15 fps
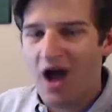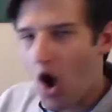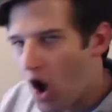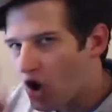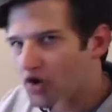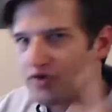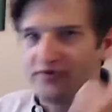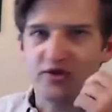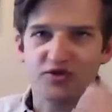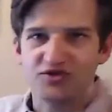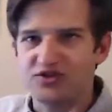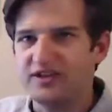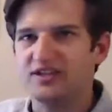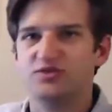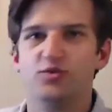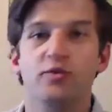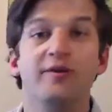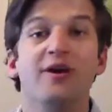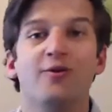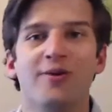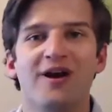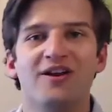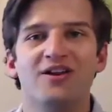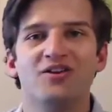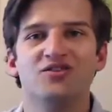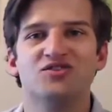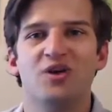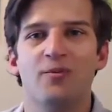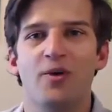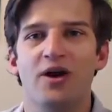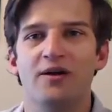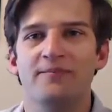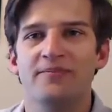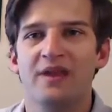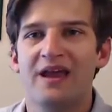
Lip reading: All of those links will be around here somewhere.